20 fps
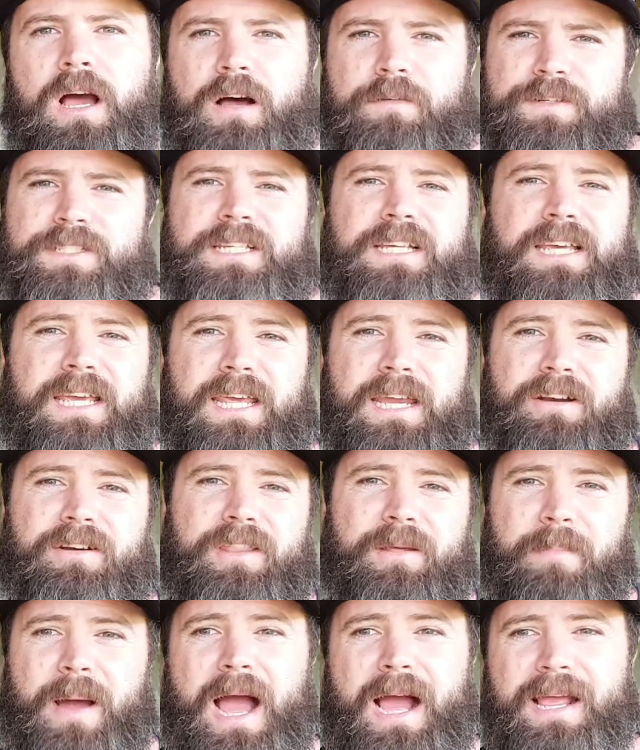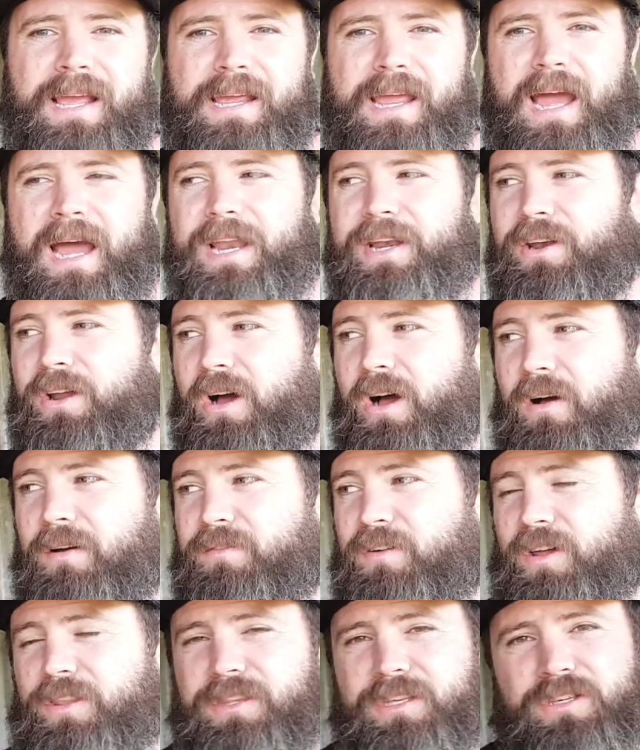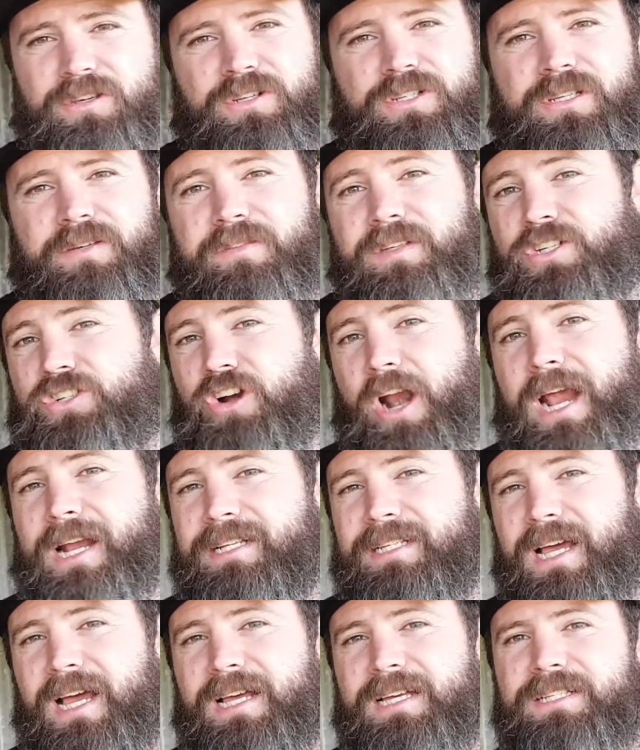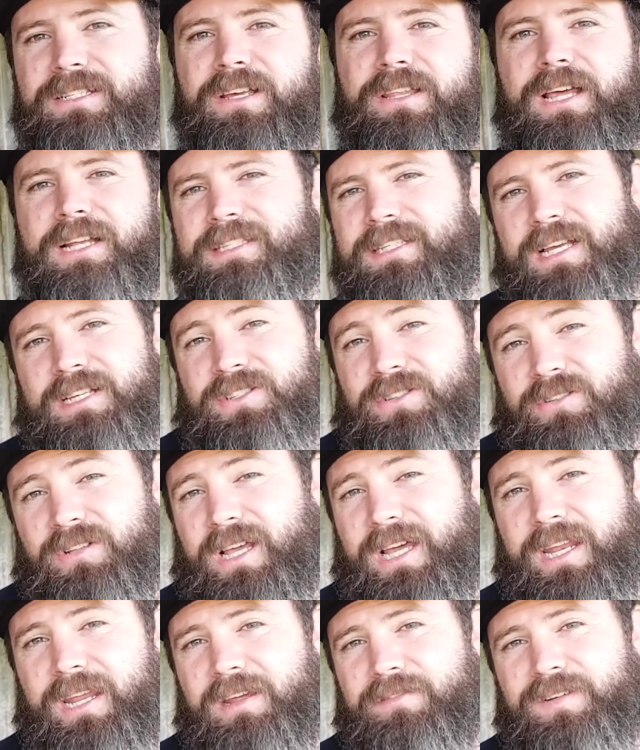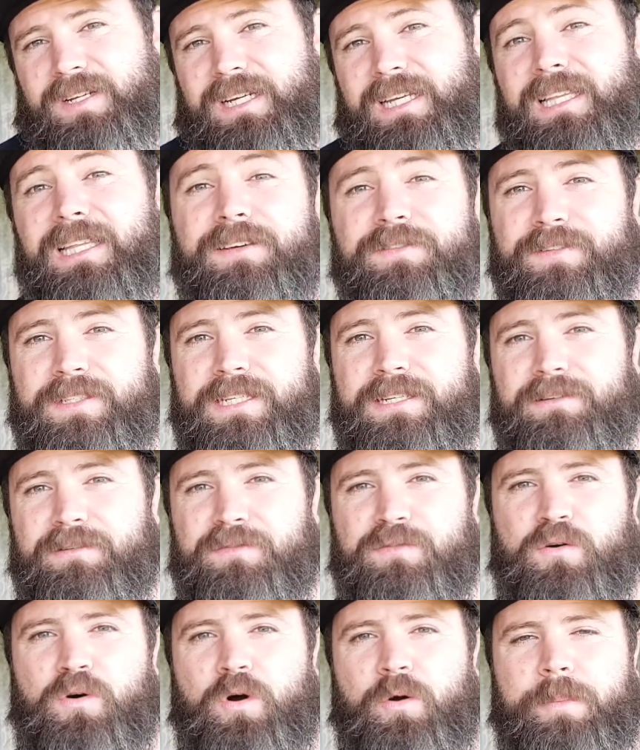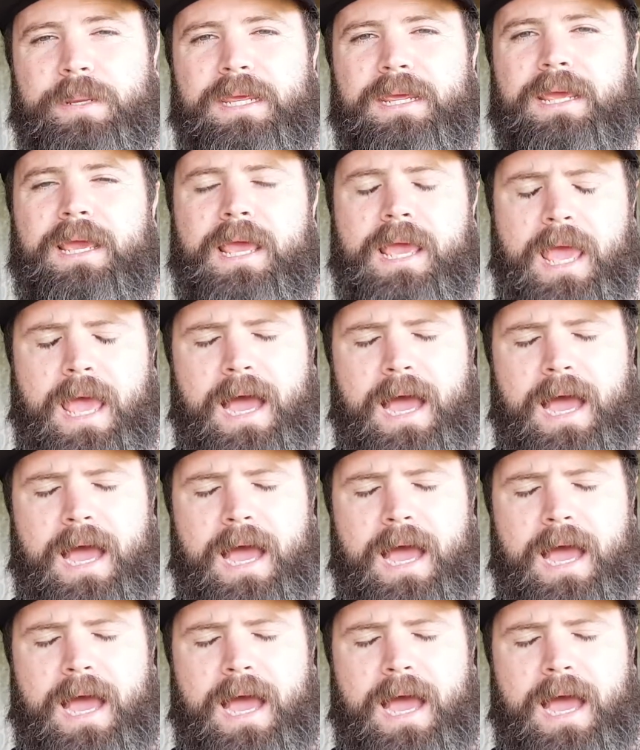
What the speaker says: Obviously here in the market garden I've got the use of the tractor, so that does all that heavy lifting for me,